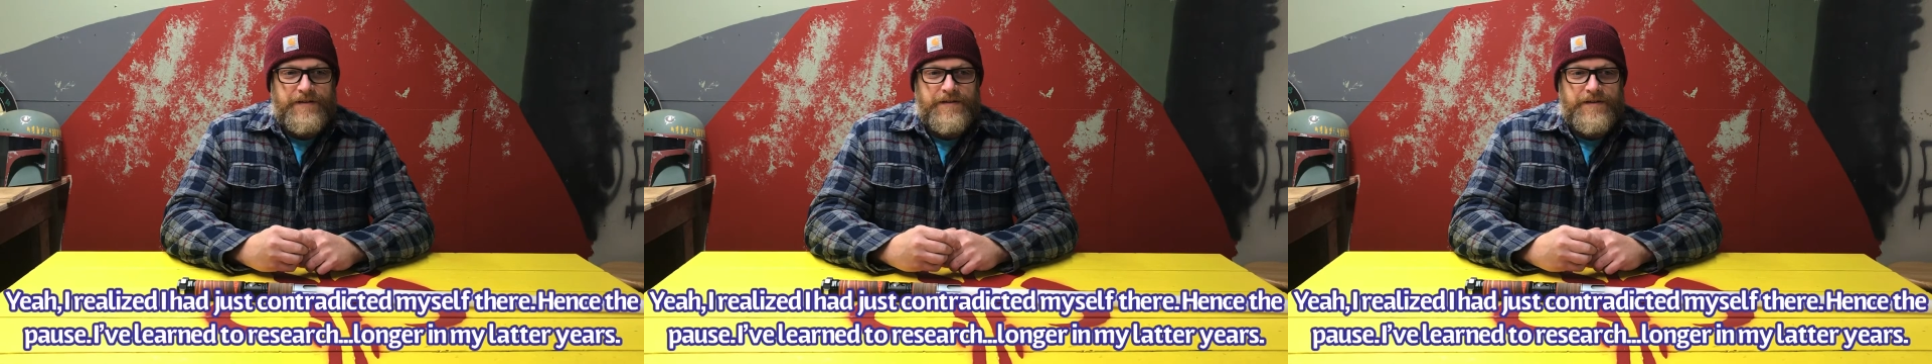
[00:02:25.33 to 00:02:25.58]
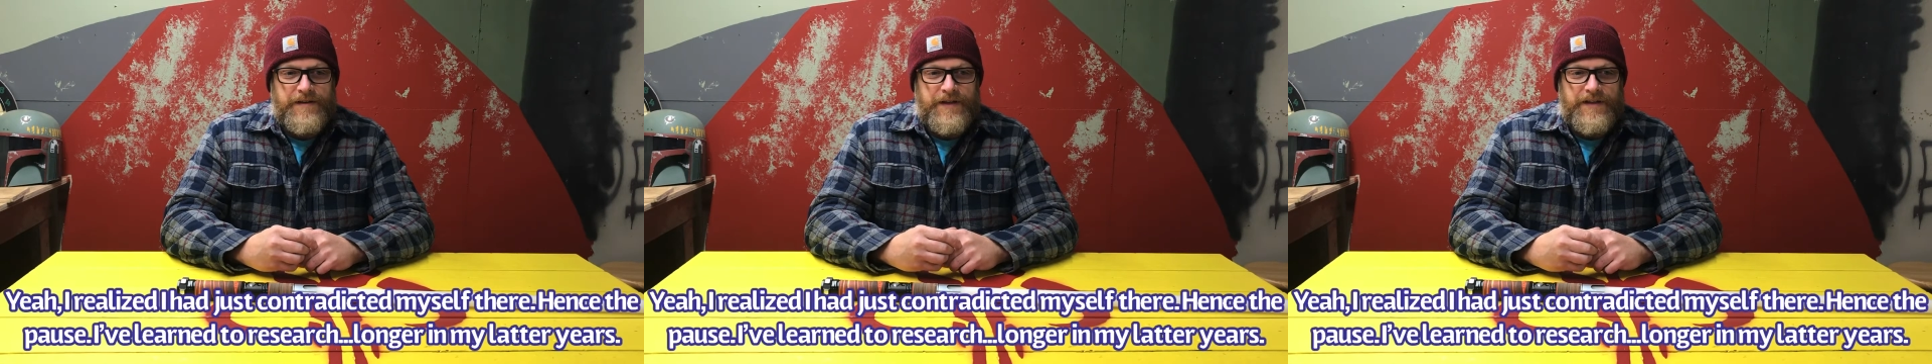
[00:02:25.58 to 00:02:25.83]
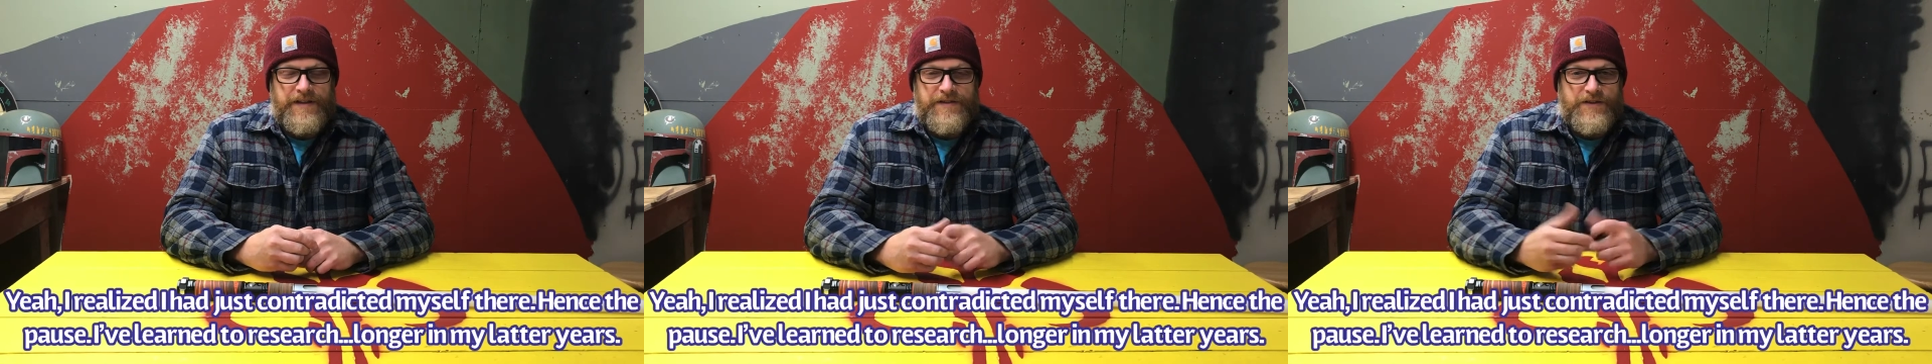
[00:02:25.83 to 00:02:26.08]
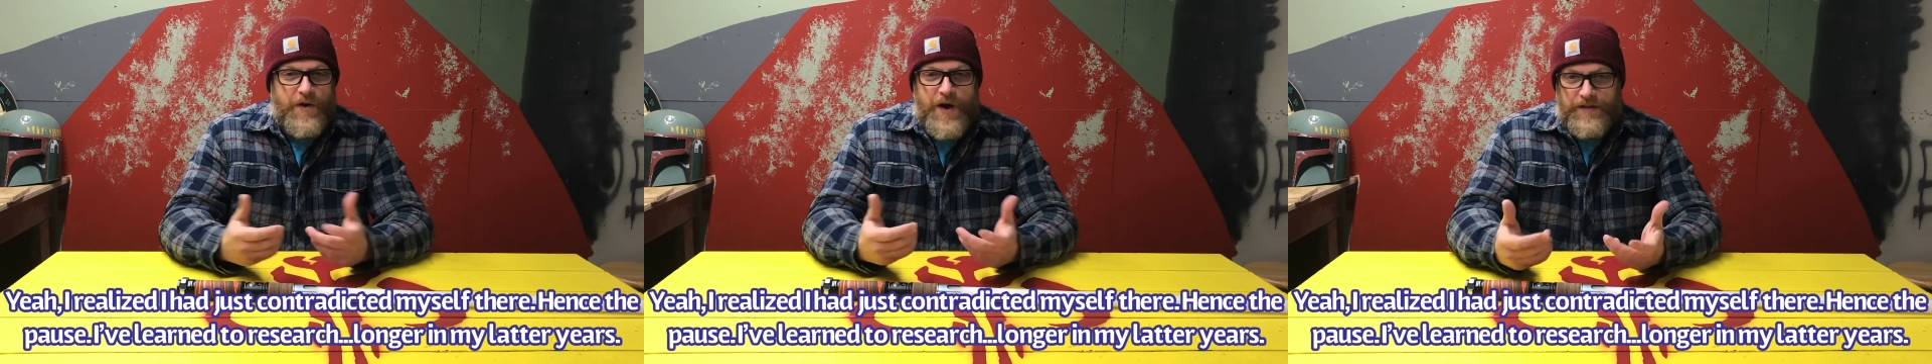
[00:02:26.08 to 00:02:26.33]
And
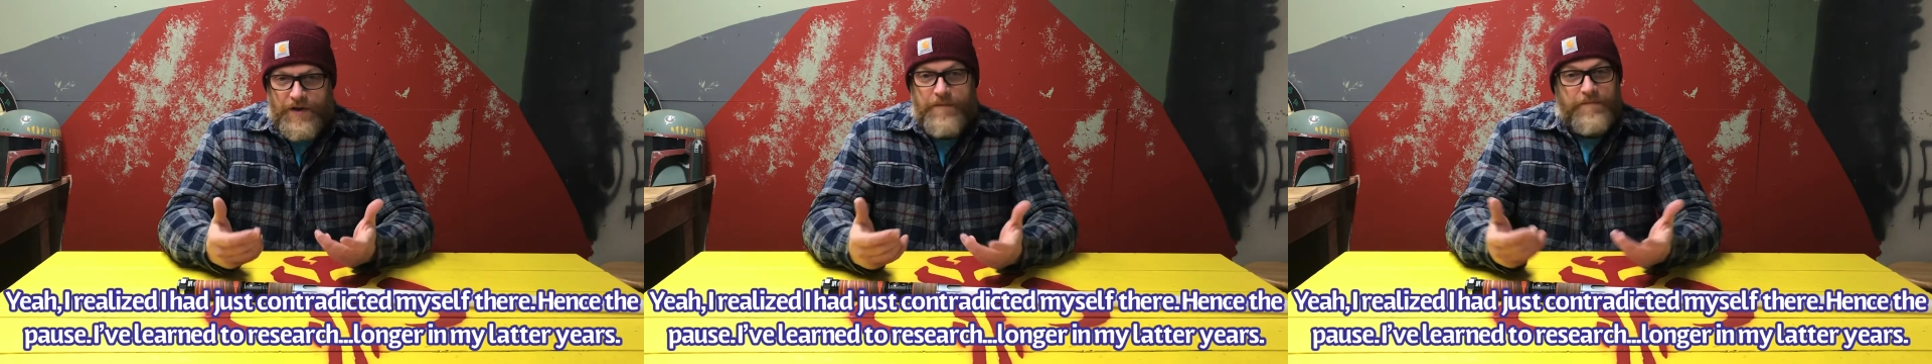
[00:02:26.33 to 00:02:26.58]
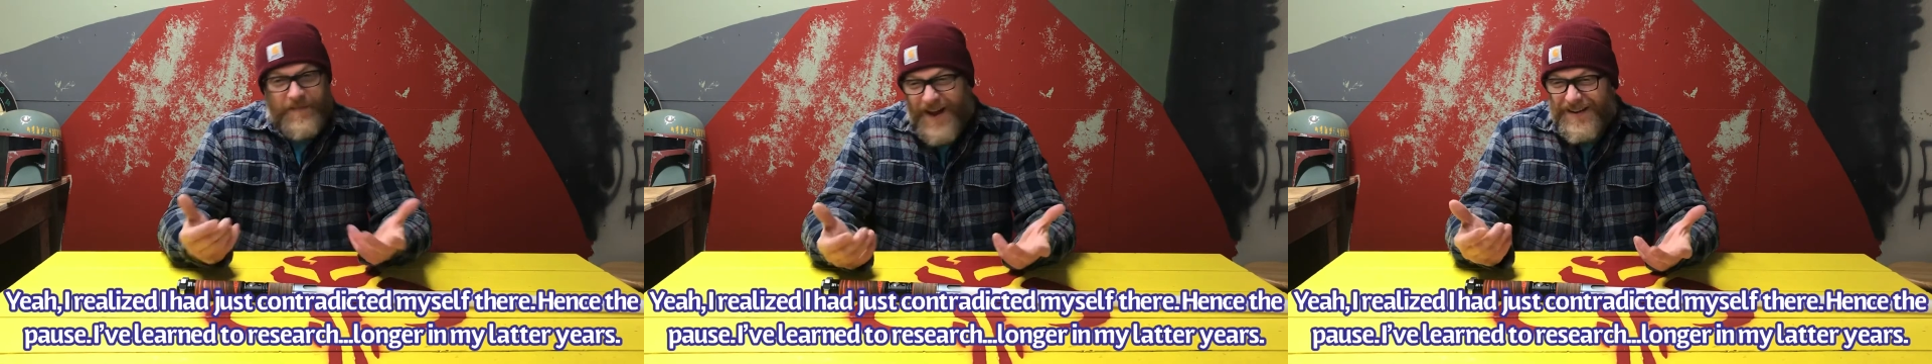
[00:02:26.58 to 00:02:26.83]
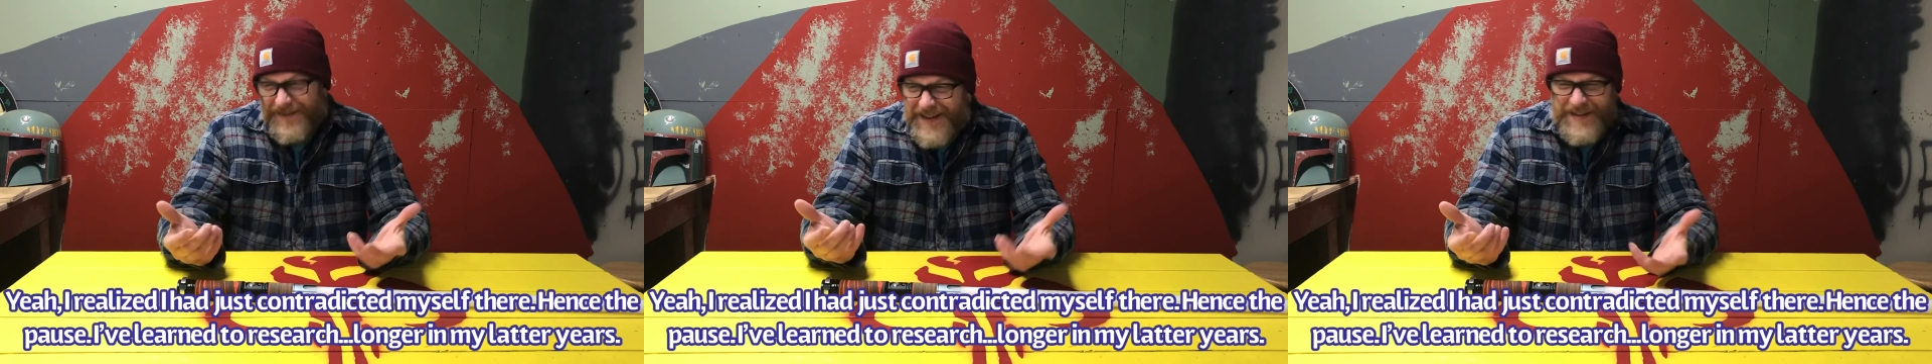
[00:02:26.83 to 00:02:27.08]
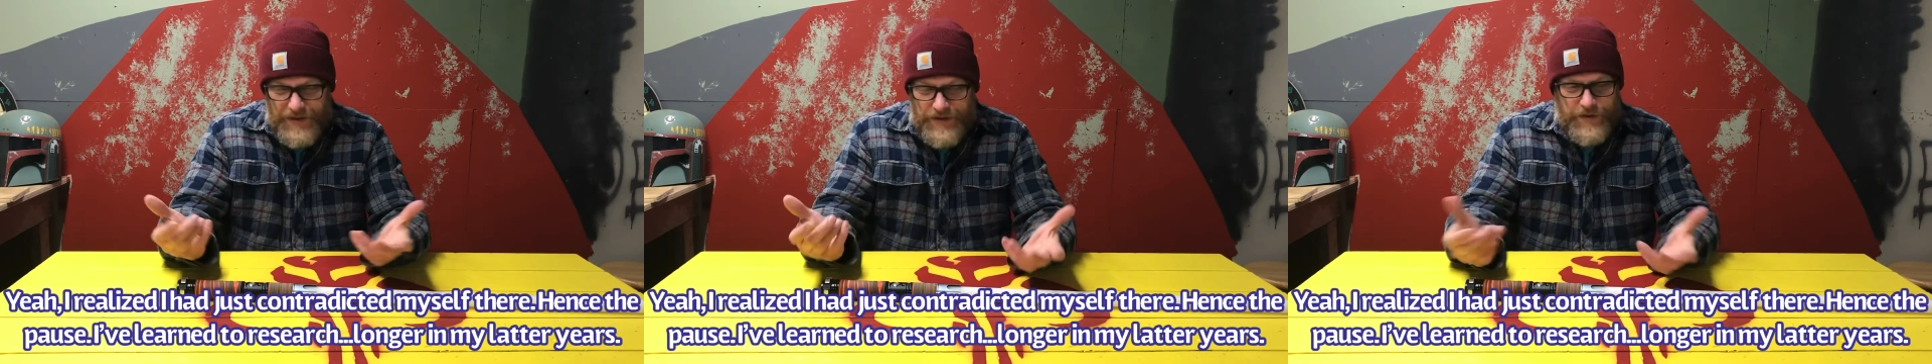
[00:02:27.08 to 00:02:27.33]
so I thought, no,
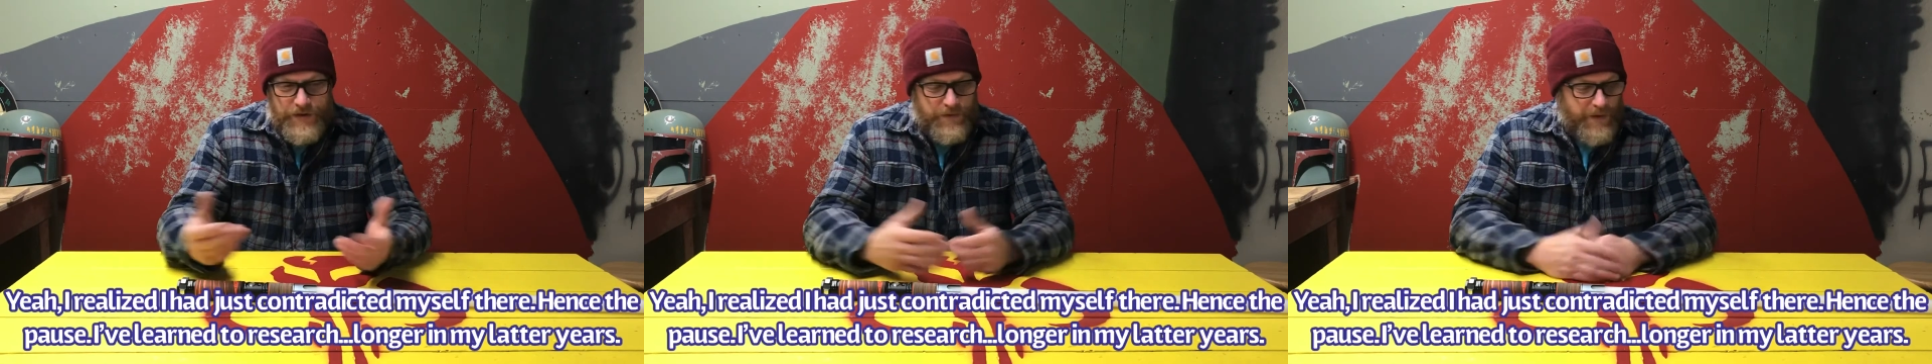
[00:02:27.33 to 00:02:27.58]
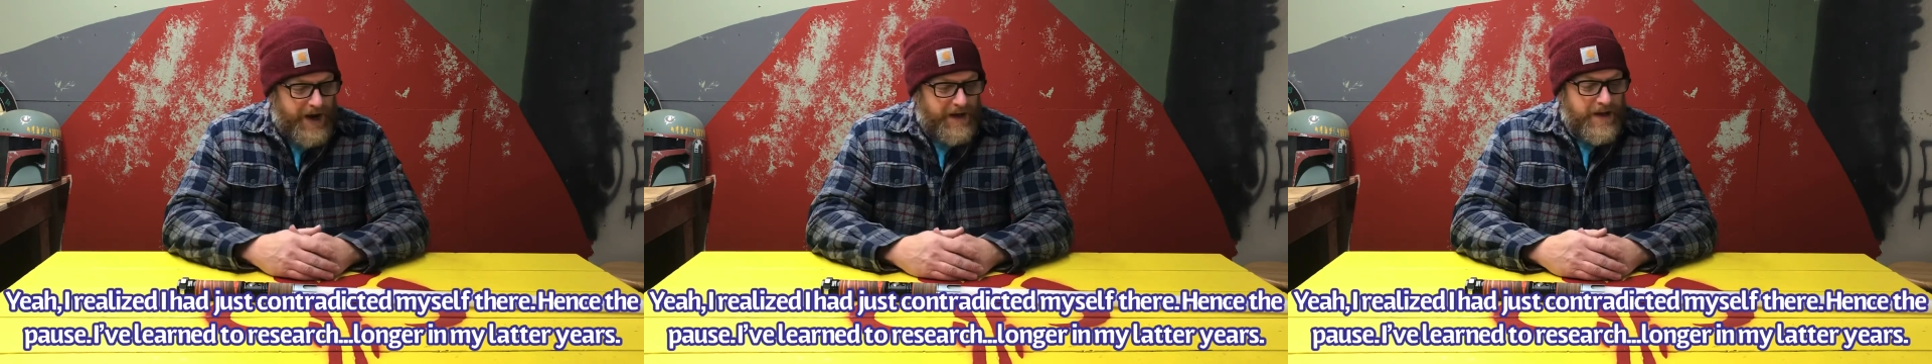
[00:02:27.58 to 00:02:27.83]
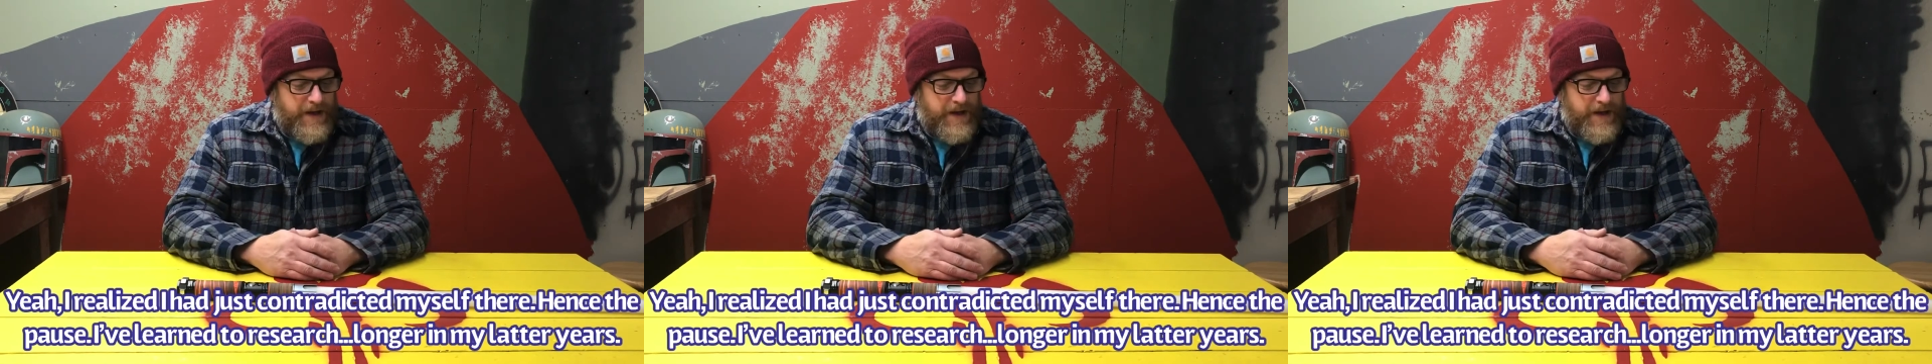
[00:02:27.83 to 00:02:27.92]
let's just do this right.